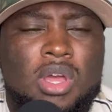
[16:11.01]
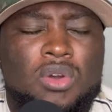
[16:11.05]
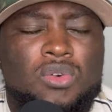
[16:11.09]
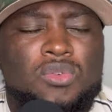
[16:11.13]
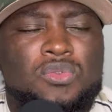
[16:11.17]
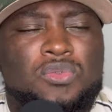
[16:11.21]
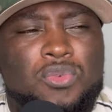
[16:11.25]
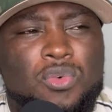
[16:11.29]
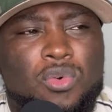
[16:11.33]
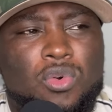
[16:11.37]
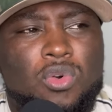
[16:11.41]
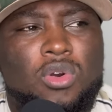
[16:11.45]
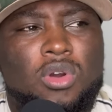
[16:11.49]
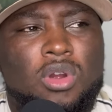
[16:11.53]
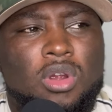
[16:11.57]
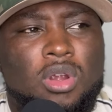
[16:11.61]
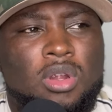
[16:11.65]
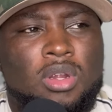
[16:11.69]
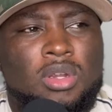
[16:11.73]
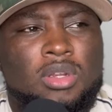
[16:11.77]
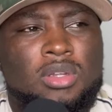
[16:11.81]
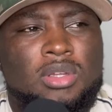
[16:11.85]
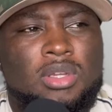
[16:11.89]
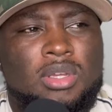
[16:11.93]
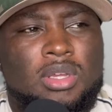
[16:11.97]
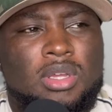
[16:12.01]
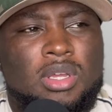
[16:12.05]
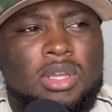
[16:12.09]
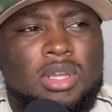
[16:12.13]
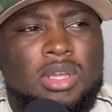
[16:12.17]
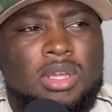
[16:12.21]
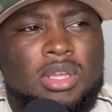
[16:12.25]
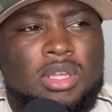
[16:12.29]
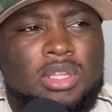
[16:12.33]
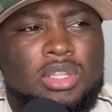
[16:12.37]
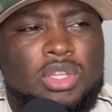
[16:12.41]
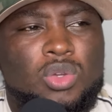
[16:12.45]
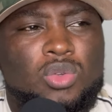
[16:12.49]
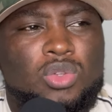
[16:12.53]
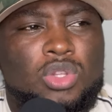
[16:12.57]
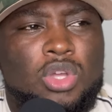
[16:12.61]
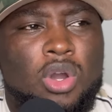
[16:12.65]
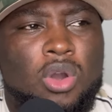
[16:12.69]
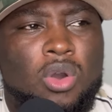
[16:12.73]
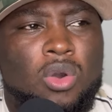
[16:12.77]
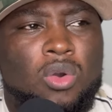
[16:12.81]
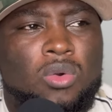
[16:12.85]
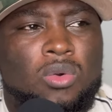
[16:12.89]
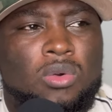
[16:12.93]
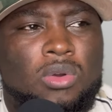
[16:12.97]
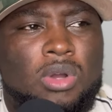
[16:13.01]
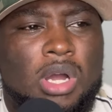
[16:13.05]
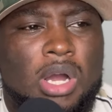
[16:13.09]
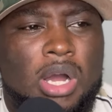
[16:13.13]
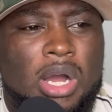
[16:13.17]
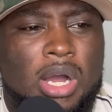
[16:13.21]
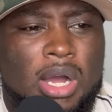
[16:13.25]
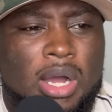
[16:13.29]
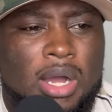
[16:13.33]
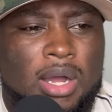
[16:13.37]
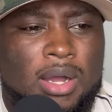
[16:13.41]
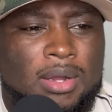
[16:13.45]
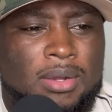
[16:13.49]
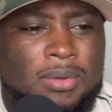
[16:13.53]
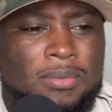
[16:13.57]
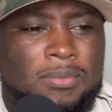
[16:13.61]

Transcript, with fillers: for, you know, uh,